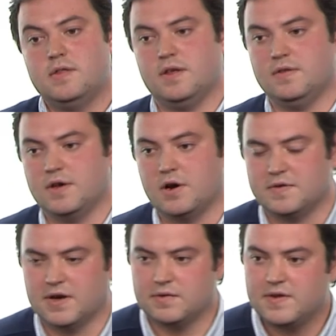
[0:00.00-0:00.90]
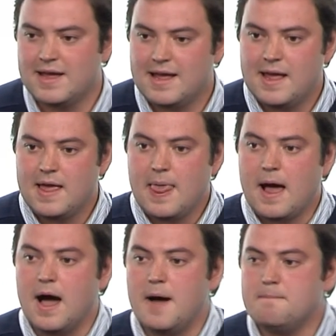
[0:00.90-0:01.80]
hotels,
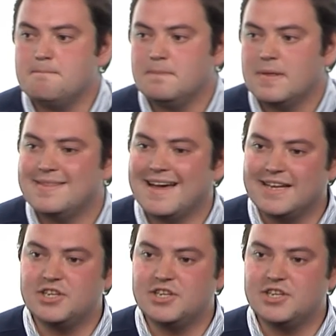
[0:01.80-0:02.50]
That